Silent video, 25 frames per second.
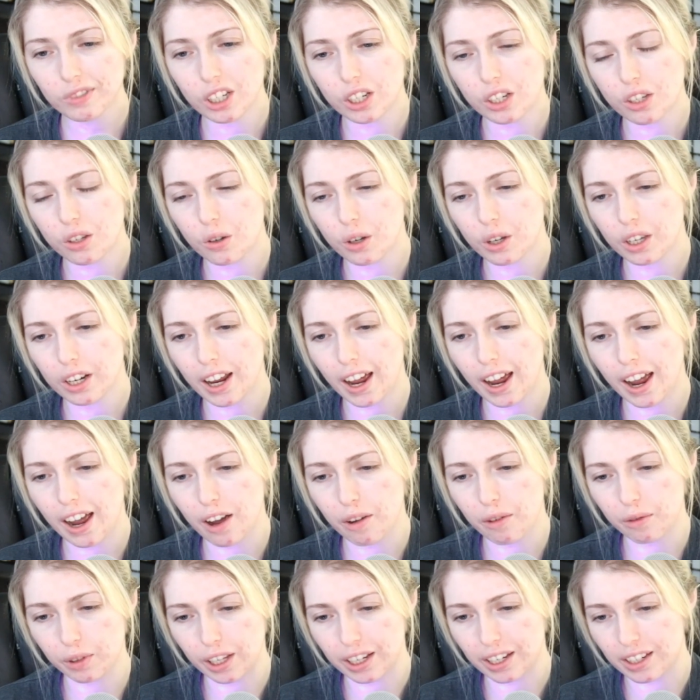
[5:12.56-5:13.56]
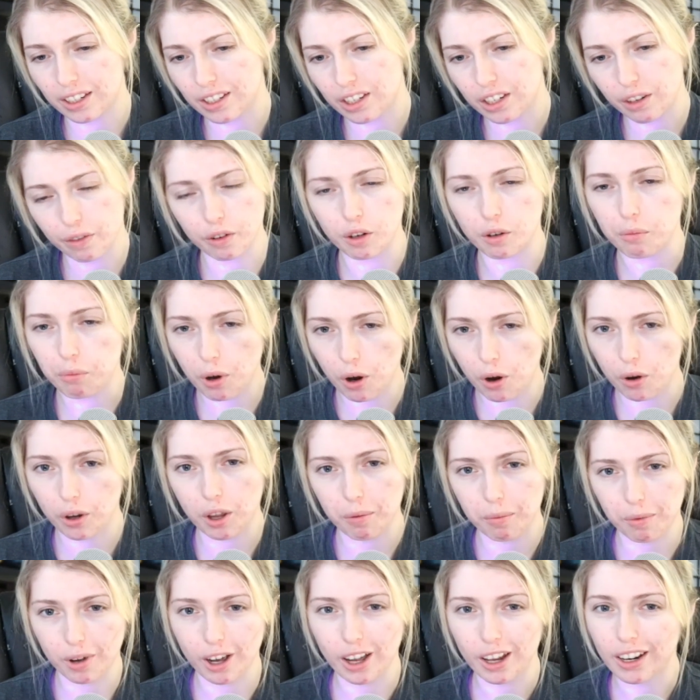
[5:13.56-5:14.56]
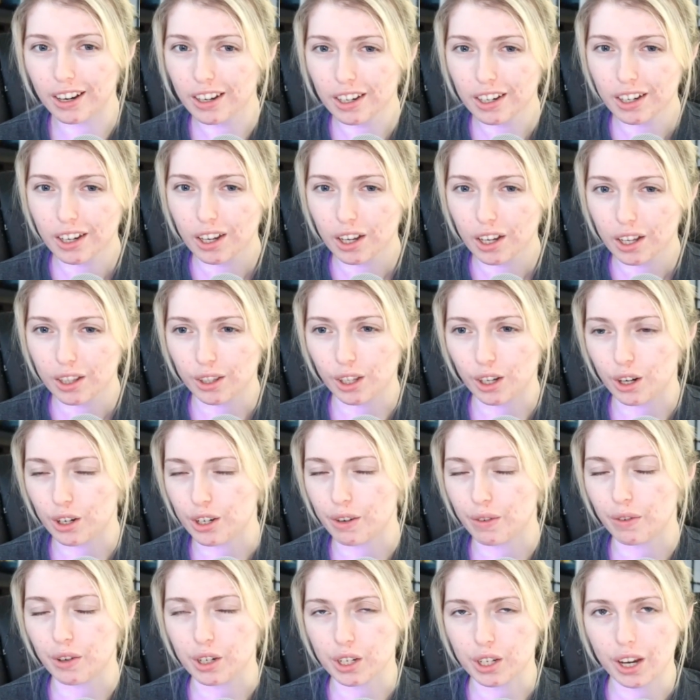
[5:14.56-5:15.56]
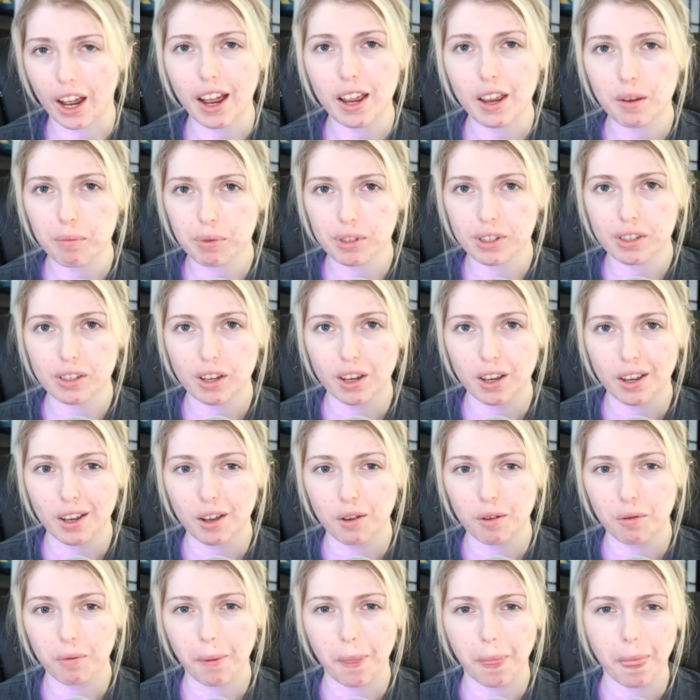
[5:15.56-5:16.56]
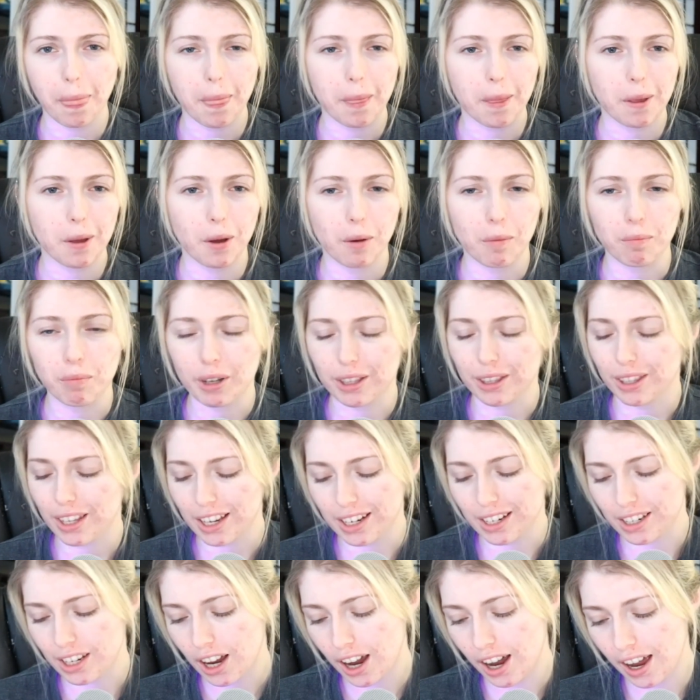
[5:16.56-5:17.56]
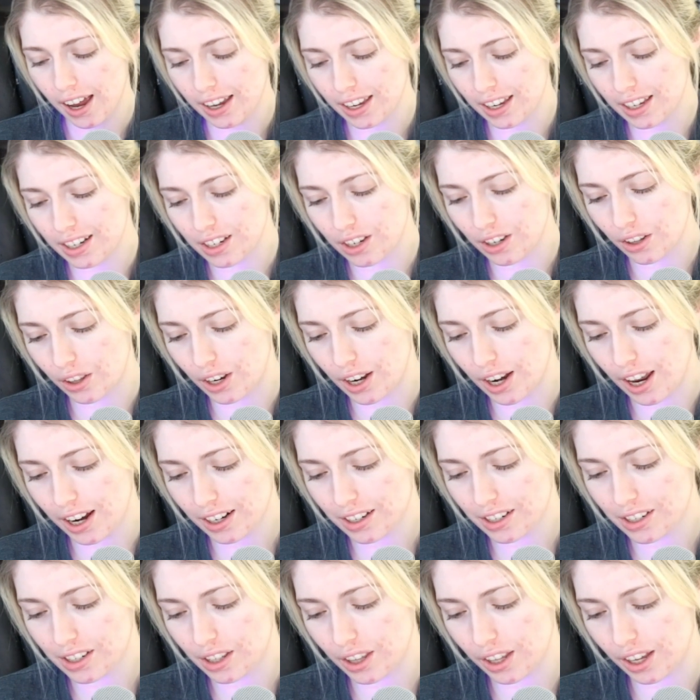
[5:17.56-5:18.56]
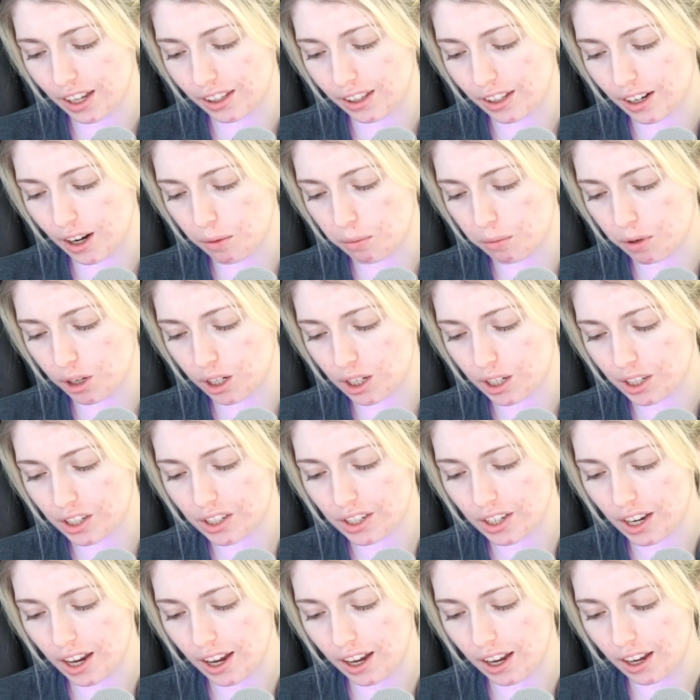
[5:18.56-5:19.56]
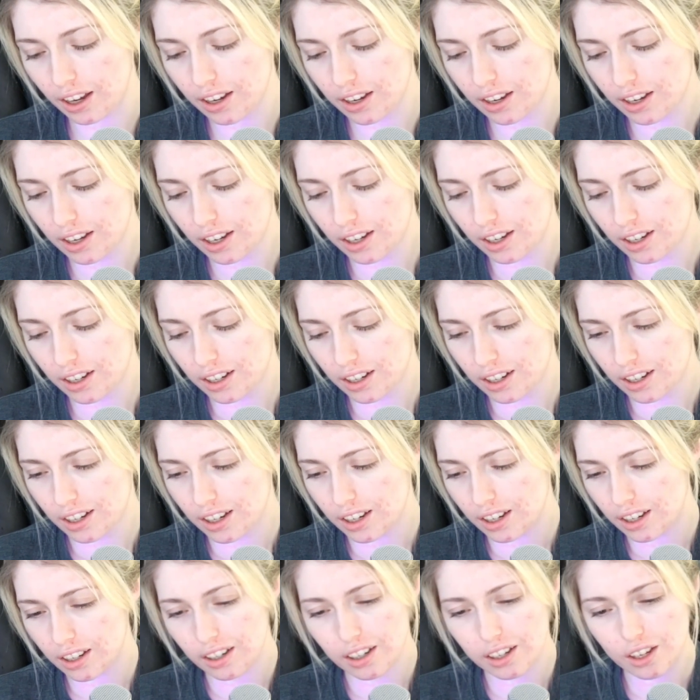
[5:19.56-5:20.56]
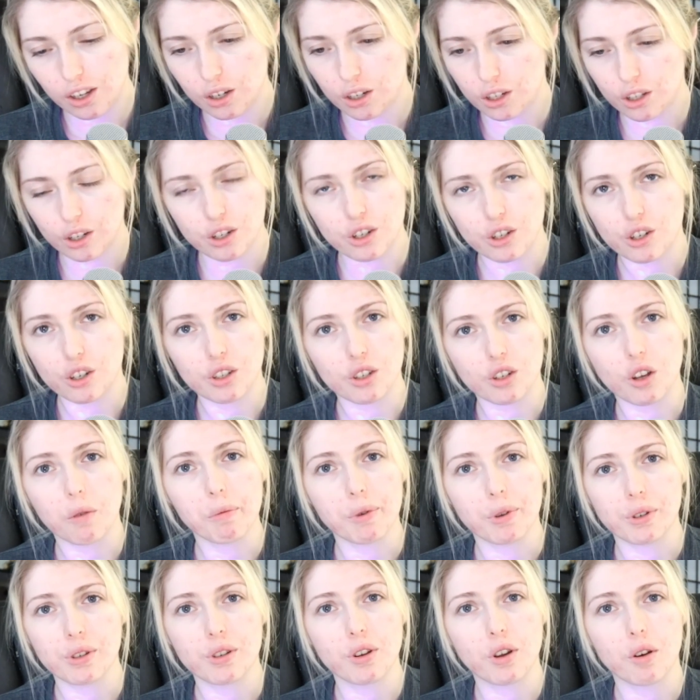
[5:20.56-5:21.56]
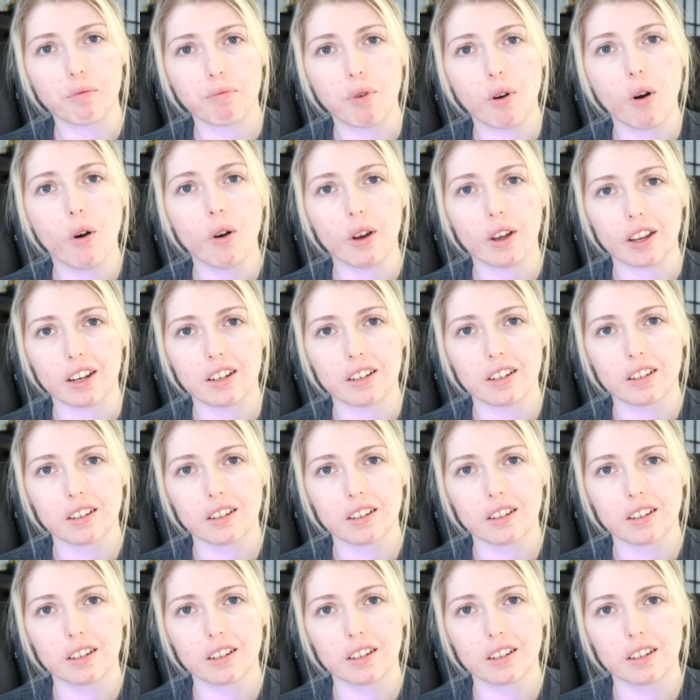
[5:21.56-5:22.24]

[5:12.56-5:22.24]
like different Pokemon that are different types, but then tying into the next thing that I'm going to say, there's just almost no point.